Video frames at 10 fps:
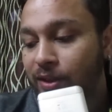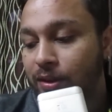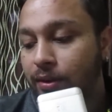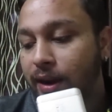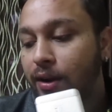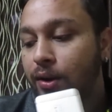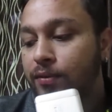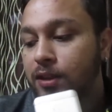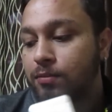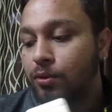you know end
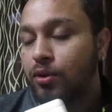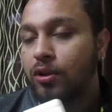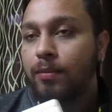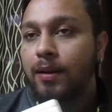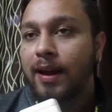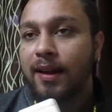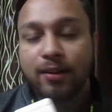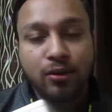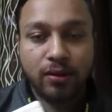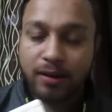of this book you'll be like
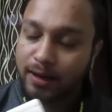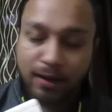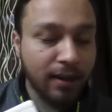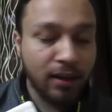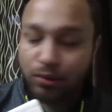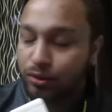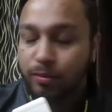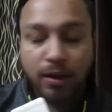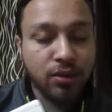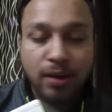getting into
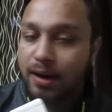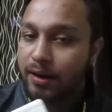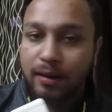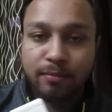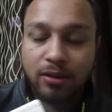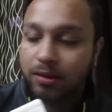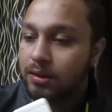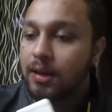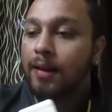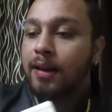spirituality
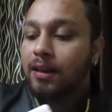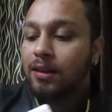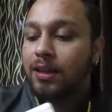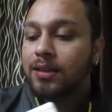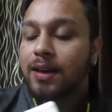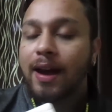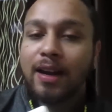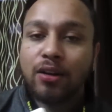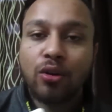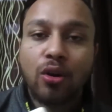because this guy
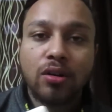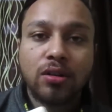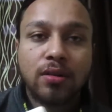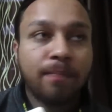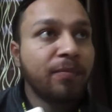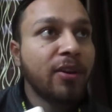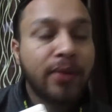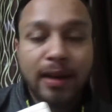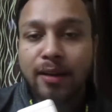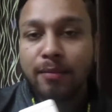talks
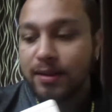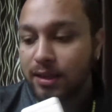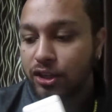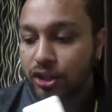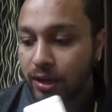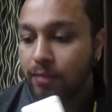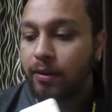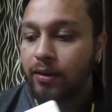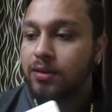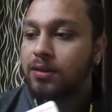really amazing shit
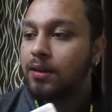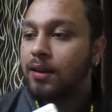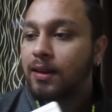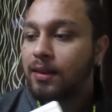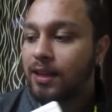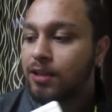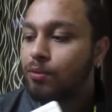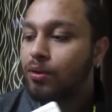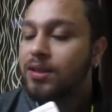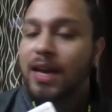because this
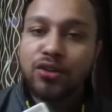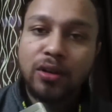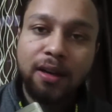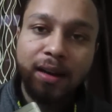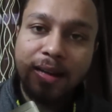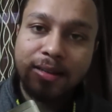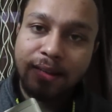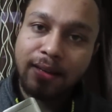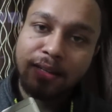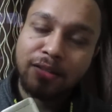book is actually a
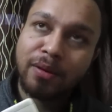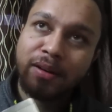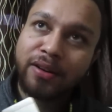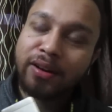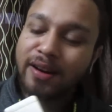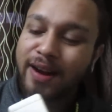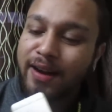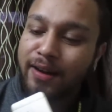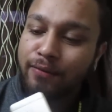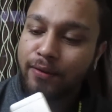classic. It has been written in
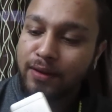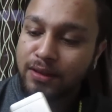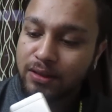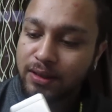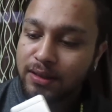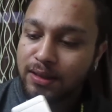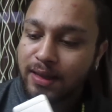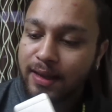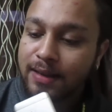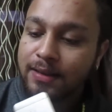1950s or
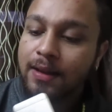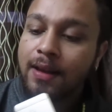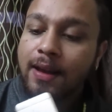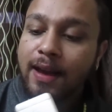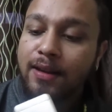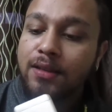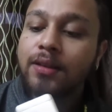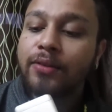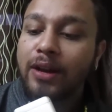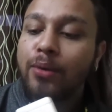60s, I guess, and
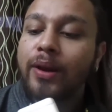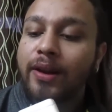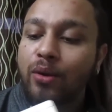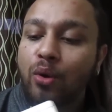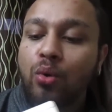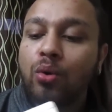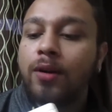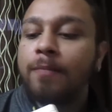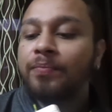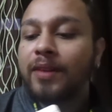it's really very
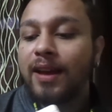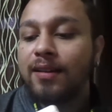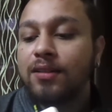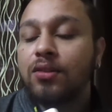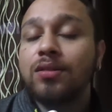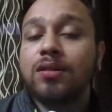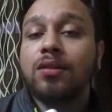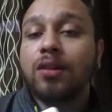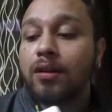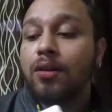old. And it got
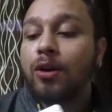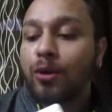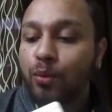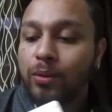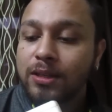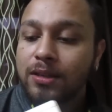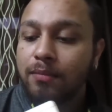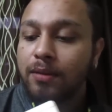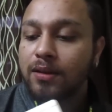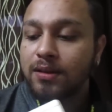got a lot of
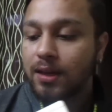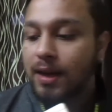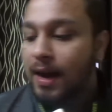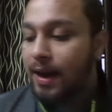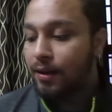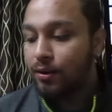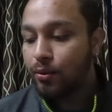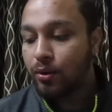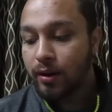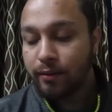wisdom because the guy, you
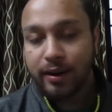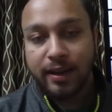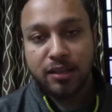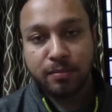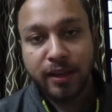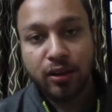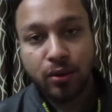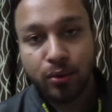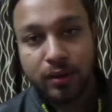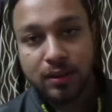know, whatever he has been
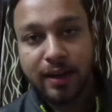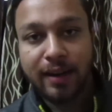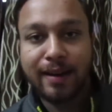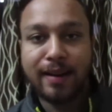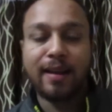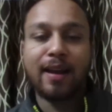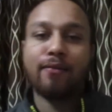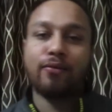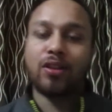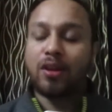through, is like telling
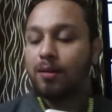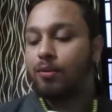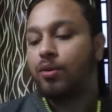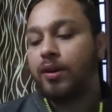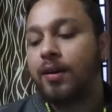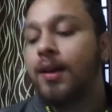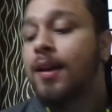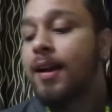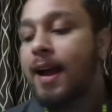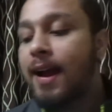everything about it.
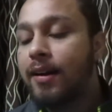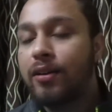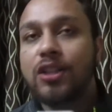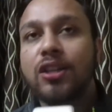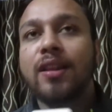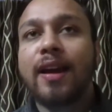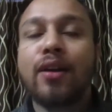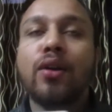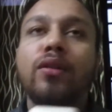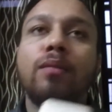And reaching the
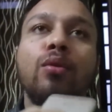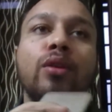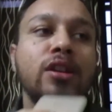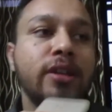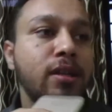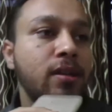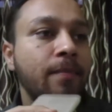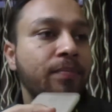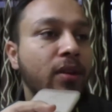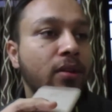end of the book, he just
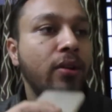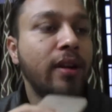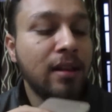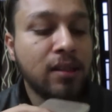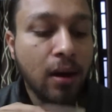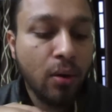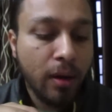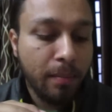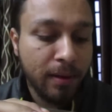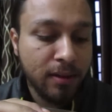you know tells how
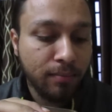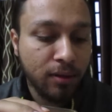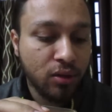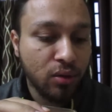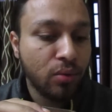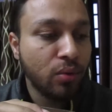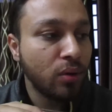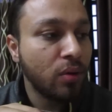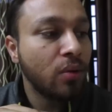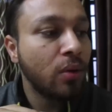he picks up the stone,
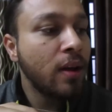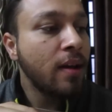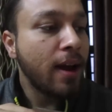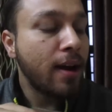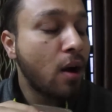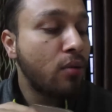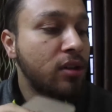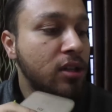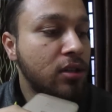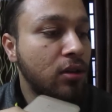you know, and how
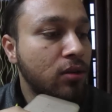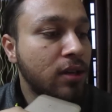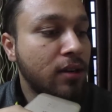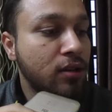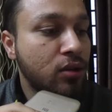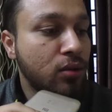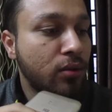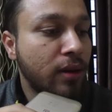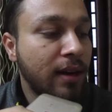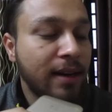he just looks at the
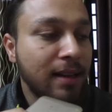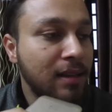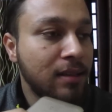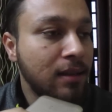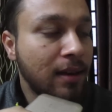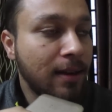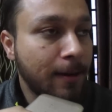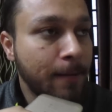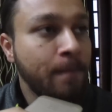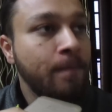stone and tells like